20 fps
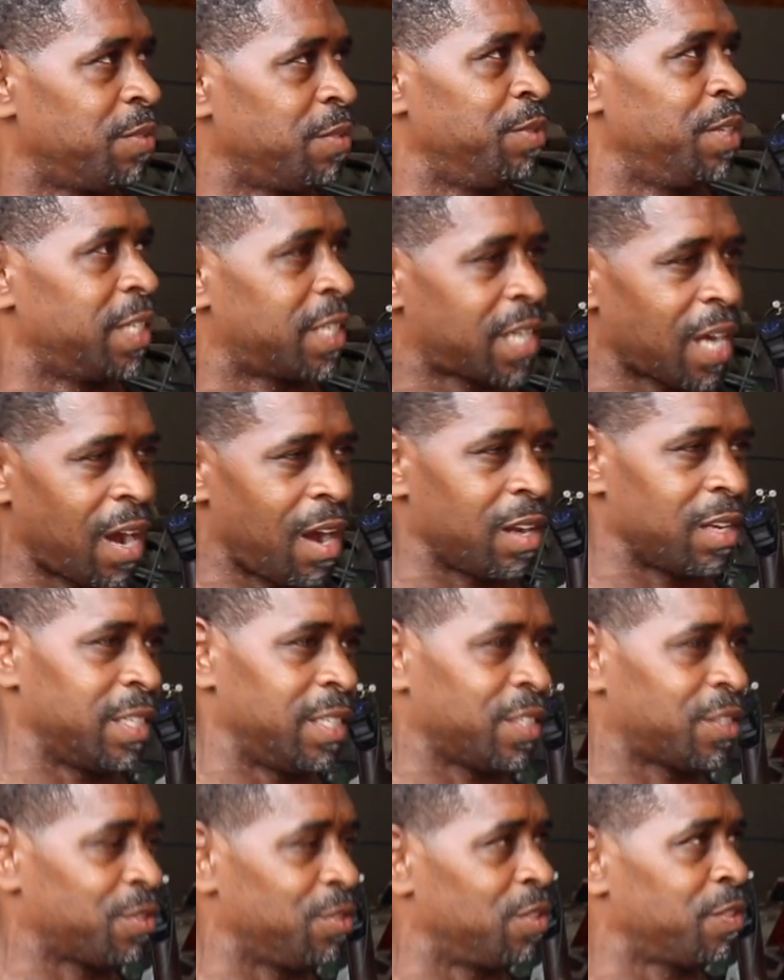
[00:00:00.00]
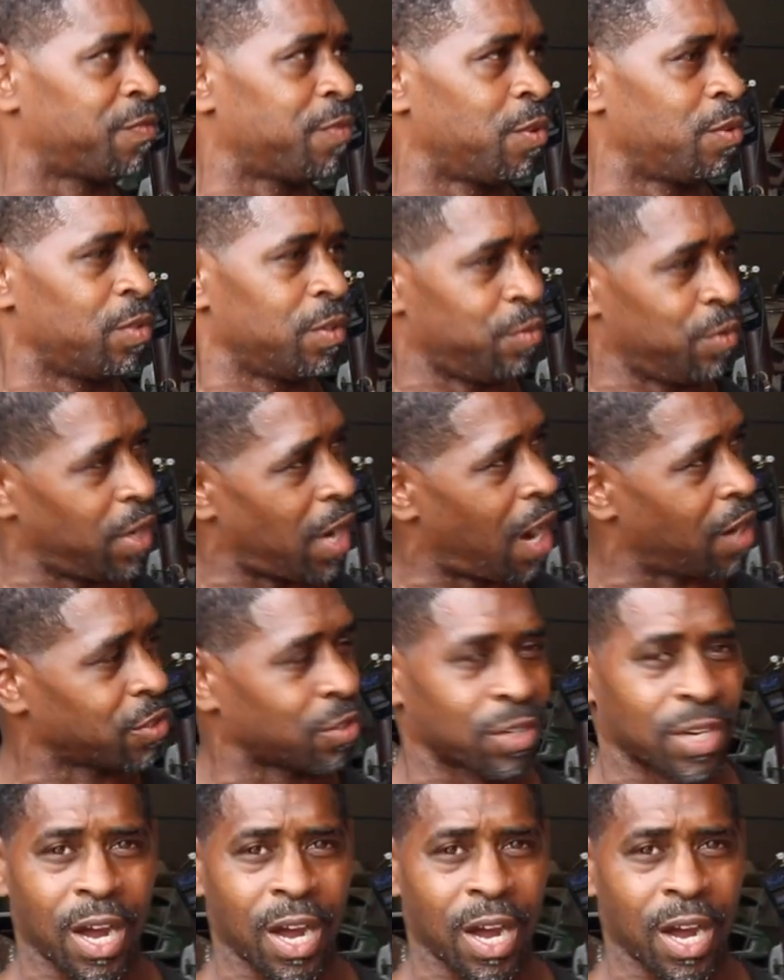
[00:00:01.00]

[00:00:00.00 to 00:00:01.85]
We call the insurance folks. We also